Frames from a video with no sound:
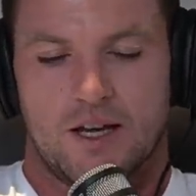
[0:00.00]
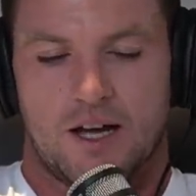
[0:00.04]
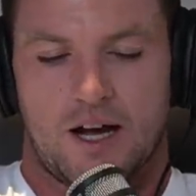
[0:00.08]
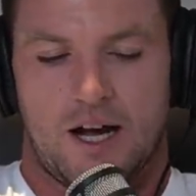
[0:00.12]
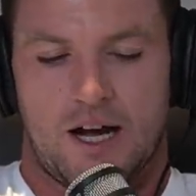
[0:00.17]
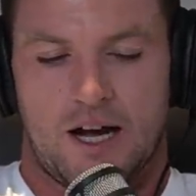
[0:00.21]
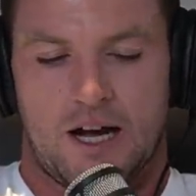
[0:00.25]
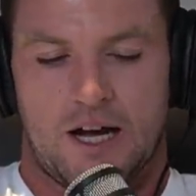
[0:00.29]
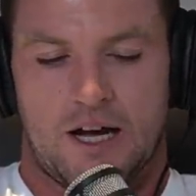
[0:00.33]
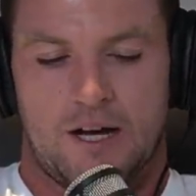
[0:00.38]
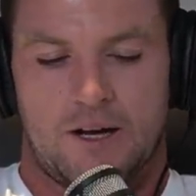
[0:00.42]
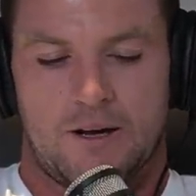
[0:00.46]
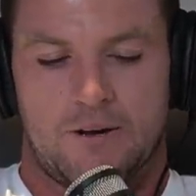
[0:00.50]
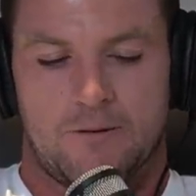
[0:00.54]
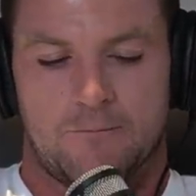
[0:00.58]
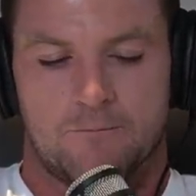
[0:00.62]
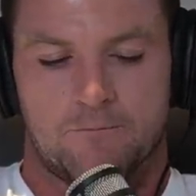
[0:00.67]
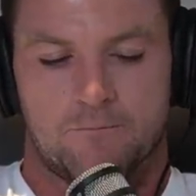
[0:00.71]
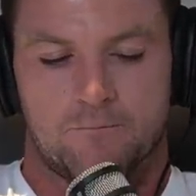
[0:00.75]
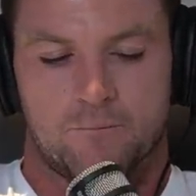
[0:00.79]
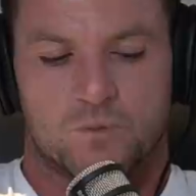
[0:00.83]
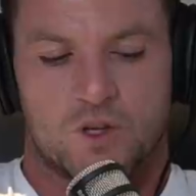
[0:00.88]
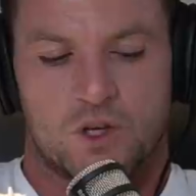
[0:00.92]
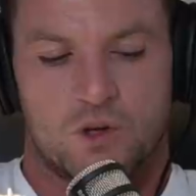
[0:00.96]

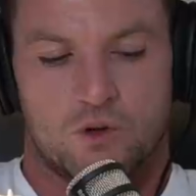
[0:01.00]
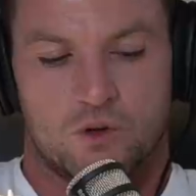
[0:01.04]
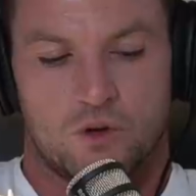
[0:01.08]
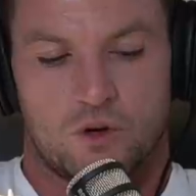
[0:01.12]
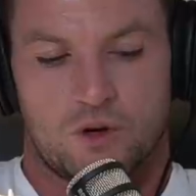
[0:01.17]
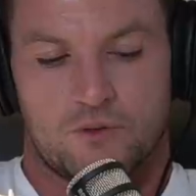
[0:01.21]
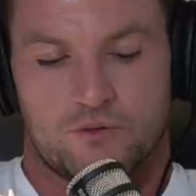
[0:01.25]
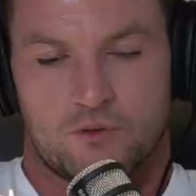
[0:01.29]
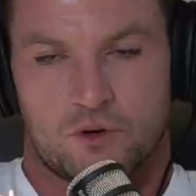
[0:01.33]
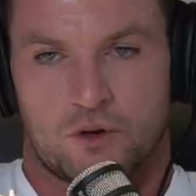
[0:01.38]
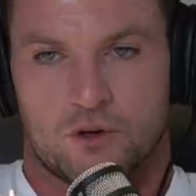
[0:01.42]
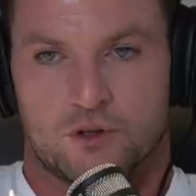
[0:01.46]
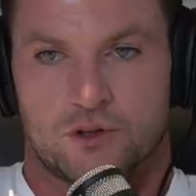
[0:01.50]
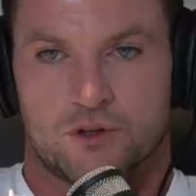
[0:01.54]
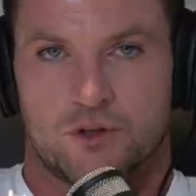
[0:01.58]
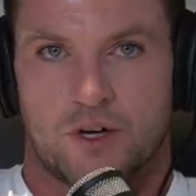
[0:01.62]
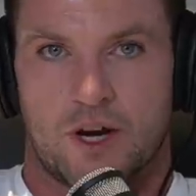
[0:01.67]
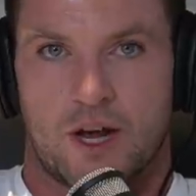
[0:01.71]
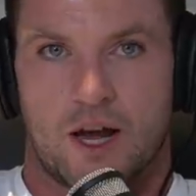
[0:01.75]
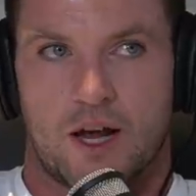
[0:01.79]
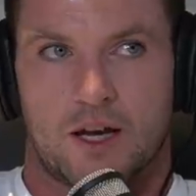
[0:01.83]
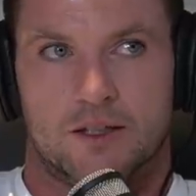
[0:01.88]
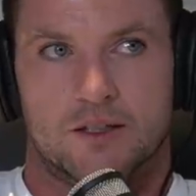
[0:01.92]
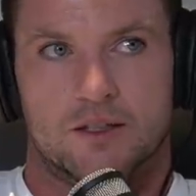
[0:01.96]
You were off
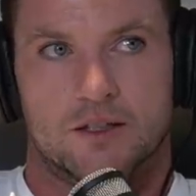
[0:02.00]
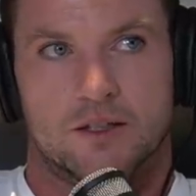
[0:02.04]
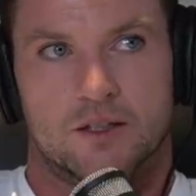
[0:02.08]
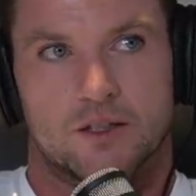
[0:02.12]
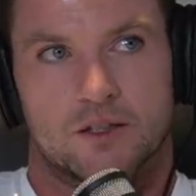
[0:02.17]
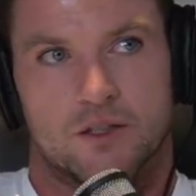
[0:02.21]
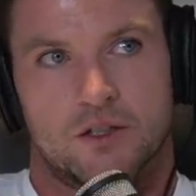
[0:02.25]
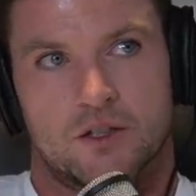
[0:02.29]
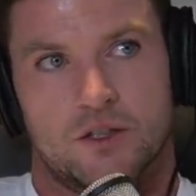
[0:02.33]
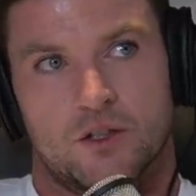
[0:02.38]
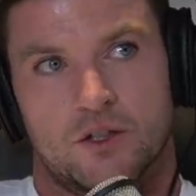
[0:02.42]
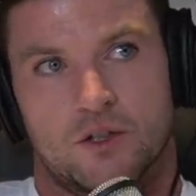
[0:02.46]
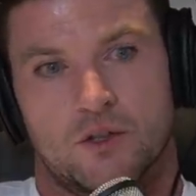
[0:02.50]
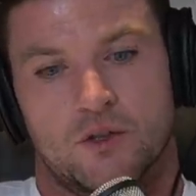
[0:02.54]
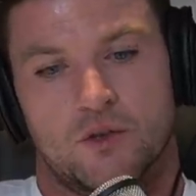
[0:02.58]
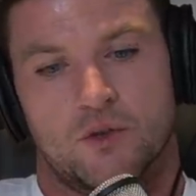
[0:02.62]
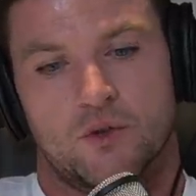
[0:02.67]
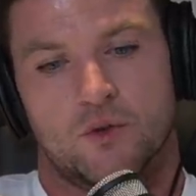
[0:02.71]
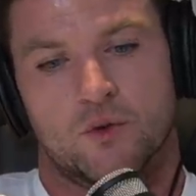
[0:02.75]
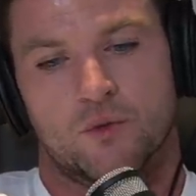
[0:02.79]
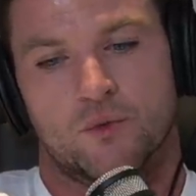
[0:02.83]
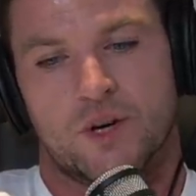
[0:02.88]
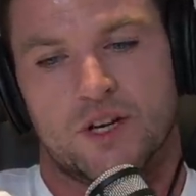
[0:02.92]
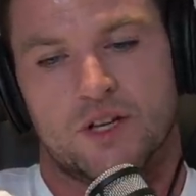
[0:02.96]
contract.
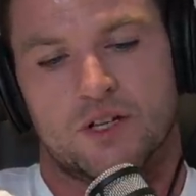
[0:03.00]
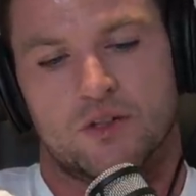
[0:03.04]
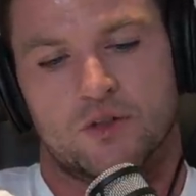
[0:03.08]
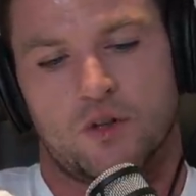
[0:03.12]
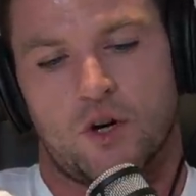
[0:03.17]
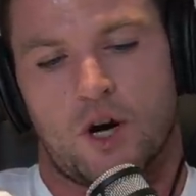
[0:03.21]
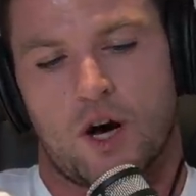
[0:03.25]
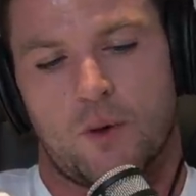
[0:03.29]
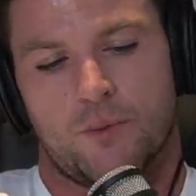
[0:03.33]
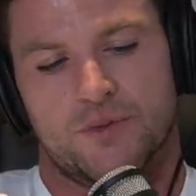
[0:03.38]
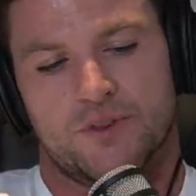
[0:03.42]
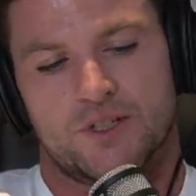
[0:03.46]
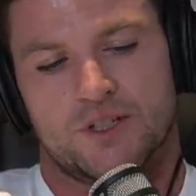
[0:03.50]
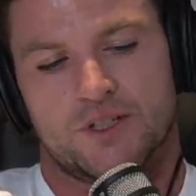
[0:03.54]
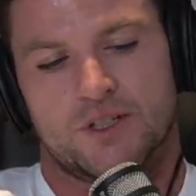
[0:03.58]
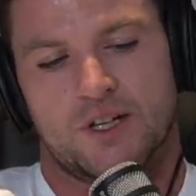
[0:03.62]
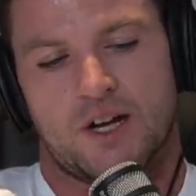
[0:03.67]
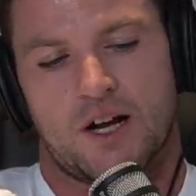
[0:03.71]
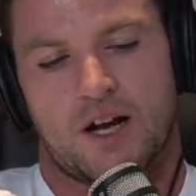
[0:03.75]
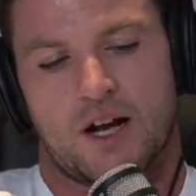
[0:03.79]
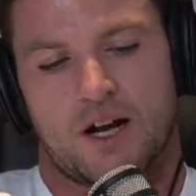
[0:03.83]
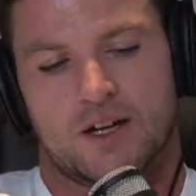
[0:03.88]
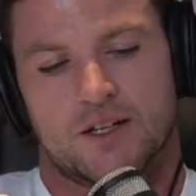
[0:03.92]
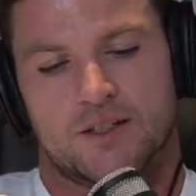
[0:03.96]
You re-signed with the
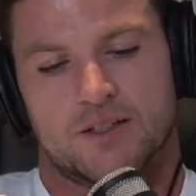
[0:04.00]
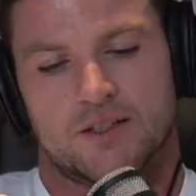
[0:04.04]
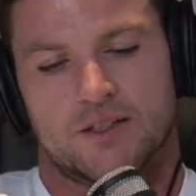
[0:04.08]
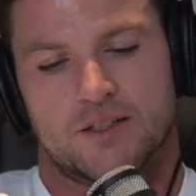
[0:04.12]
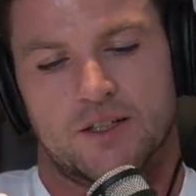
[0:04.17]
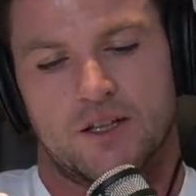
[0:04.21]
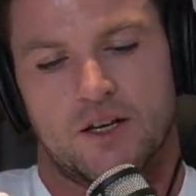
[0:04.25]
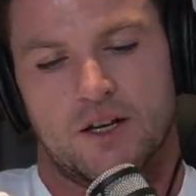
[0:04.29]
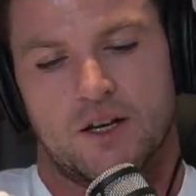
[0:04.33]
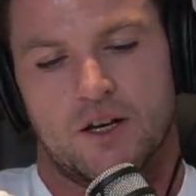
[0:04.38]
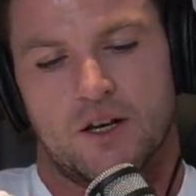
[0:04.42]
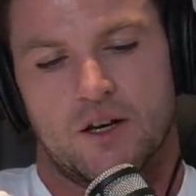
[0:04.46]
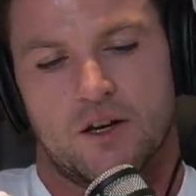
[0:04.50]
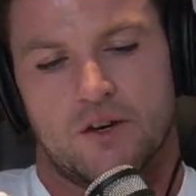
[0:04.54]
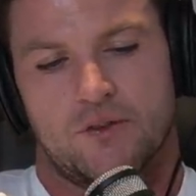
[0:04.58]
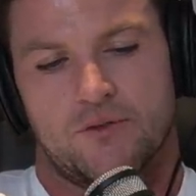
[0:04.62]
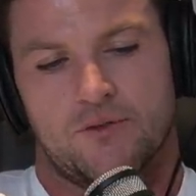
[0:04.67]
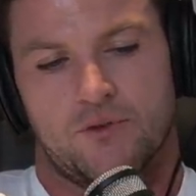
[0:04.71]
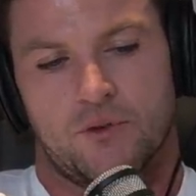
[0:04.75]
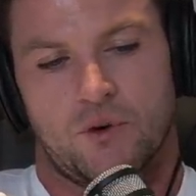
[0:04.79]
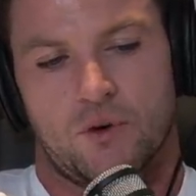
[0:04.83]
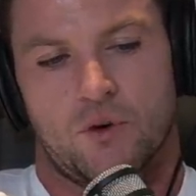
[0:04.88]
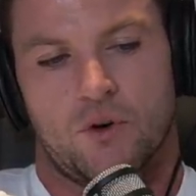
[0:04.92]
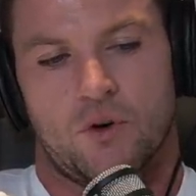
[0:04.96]
Sharks
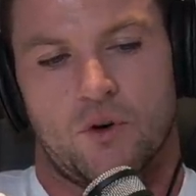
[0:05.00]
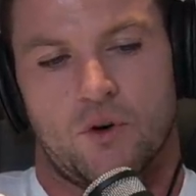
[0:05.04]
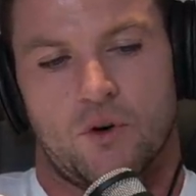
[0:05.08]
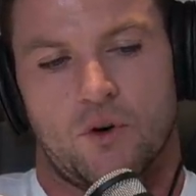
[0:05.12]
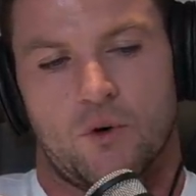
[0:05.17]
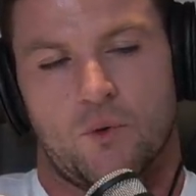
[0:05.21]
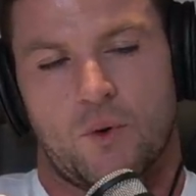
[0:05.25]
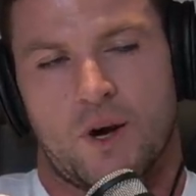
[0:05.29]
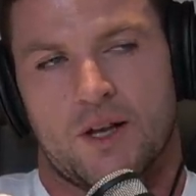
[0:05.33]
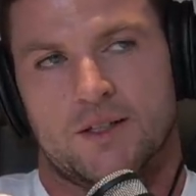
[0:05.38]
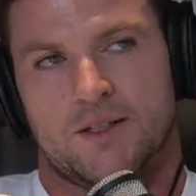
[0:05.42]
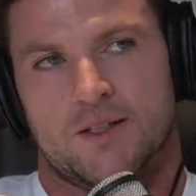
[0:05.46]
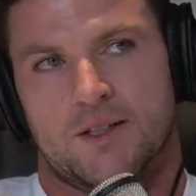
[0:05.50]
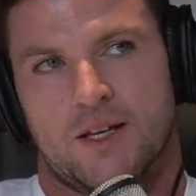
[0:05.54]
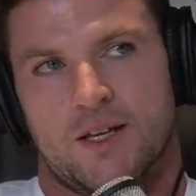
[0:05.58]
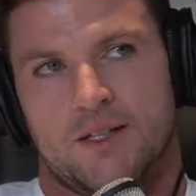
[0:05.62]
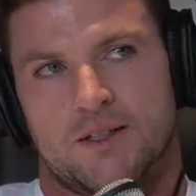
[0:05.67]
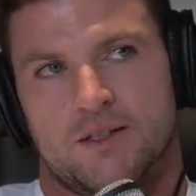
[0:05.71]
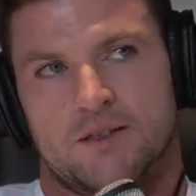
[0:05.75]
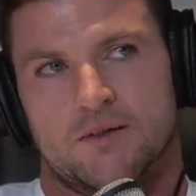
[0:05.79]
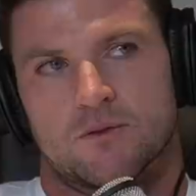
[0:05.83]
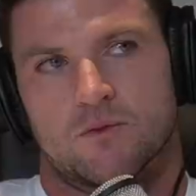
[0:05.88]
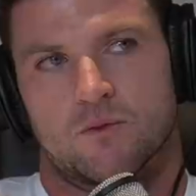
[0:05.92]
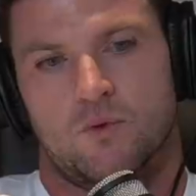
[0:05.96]
for one
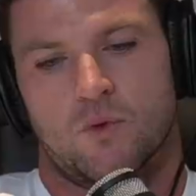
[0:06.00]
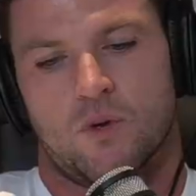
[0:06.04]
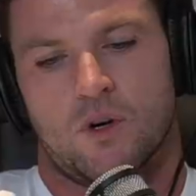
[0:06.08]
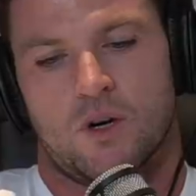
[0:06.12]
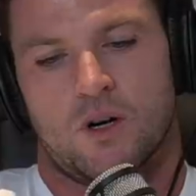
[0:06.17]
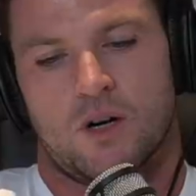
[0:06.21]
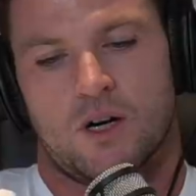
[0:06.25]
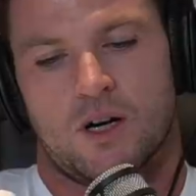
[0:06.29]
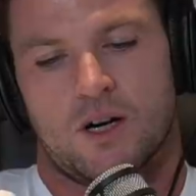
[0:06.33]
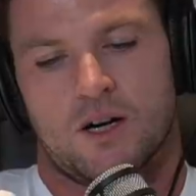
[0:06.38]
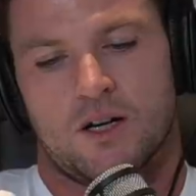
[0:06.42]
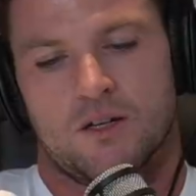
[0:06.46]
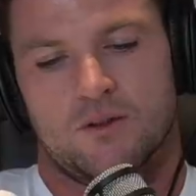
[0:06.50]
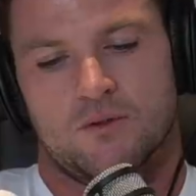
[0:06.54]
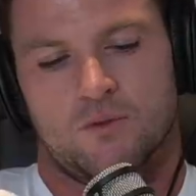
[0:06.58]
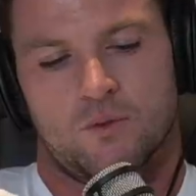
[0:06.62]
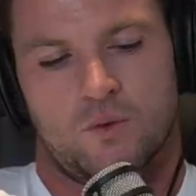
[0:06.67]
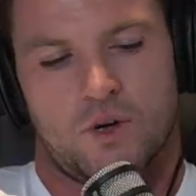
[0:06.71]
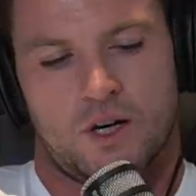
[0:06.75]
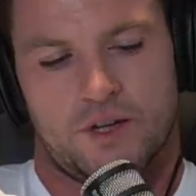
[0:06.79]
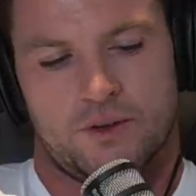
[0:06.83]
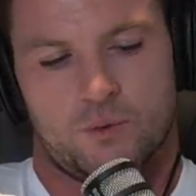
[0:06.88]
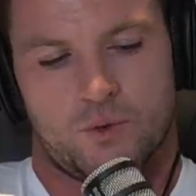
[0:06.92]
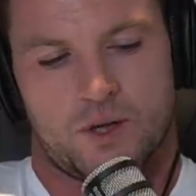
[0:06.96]
season. Why
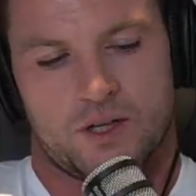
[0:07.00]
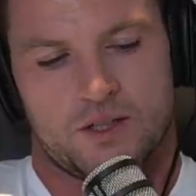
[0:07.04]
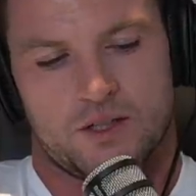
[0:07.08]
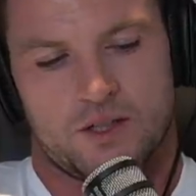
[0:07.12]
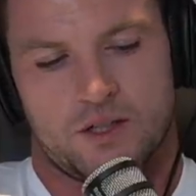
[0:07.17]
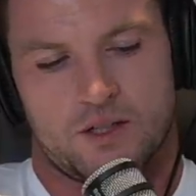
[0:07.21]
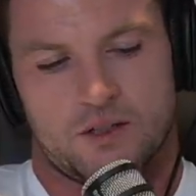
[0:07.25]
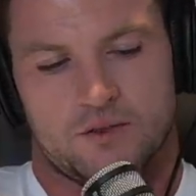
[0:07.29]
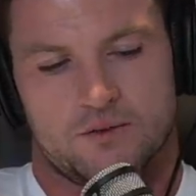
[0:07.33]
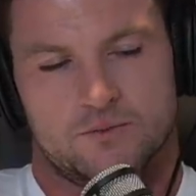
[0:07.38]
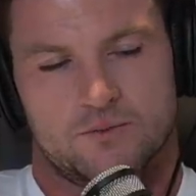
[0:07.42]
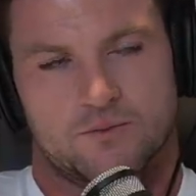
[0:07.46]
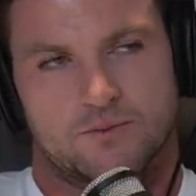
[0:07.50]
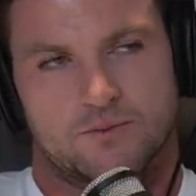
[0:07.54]
the 1 year?